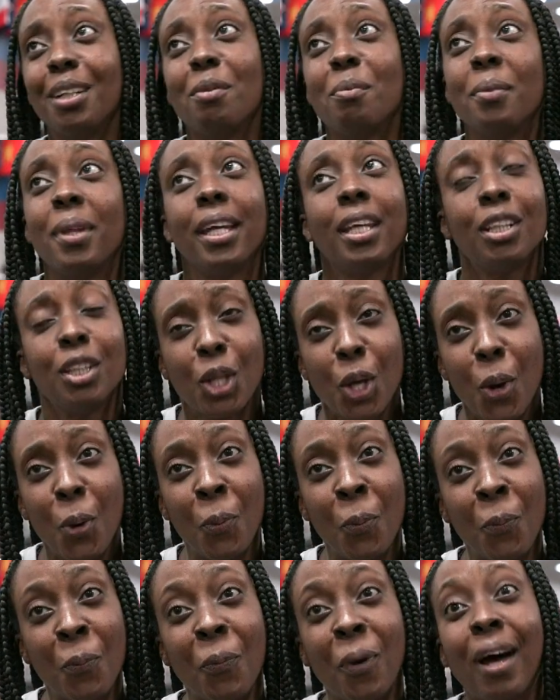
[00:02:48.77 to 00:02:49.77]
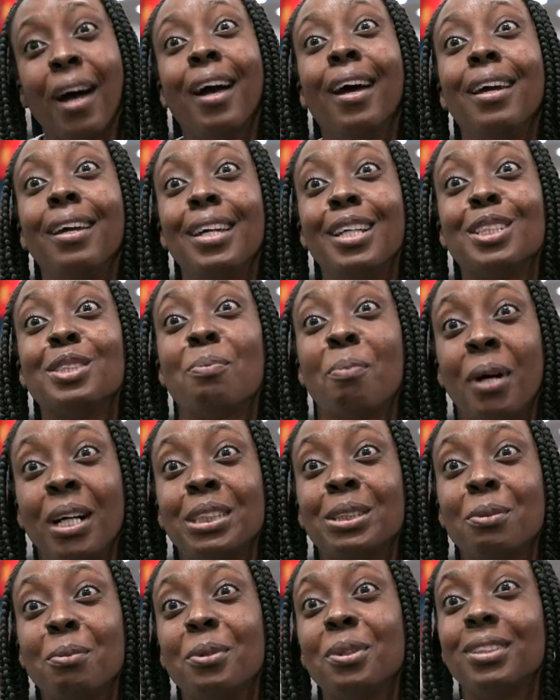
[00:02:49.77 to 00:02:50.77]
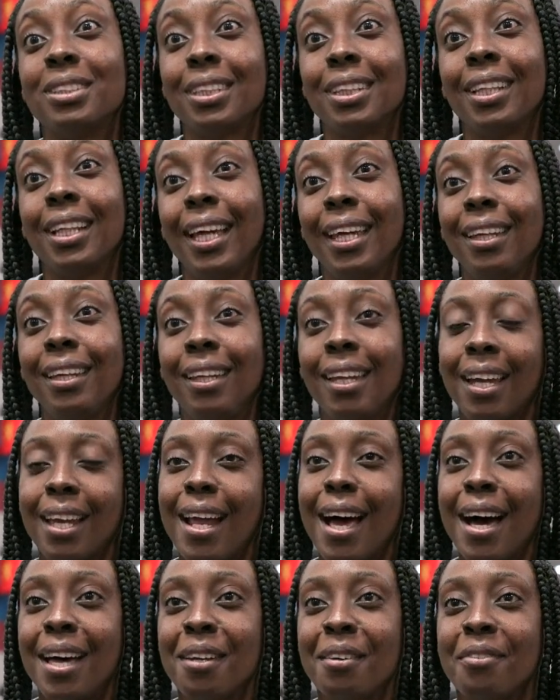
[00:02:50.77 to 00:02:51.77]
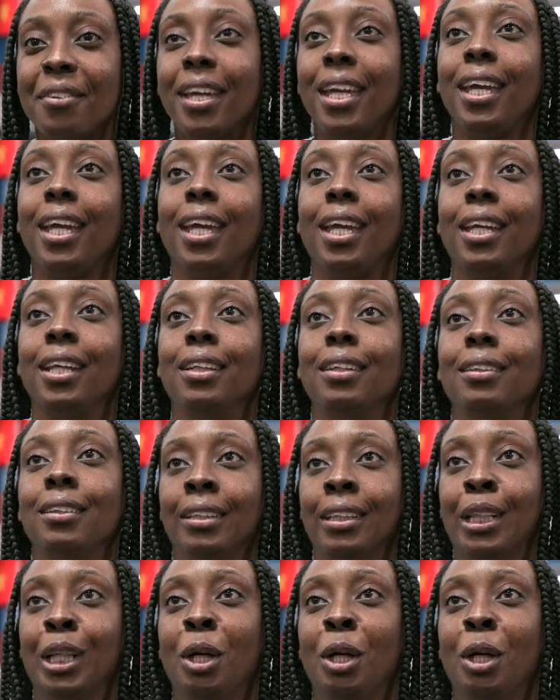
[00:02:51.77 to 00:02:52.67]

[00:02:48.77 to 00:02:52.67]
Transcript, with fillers: And I'm like, no, uh, it's possible to like get out of it and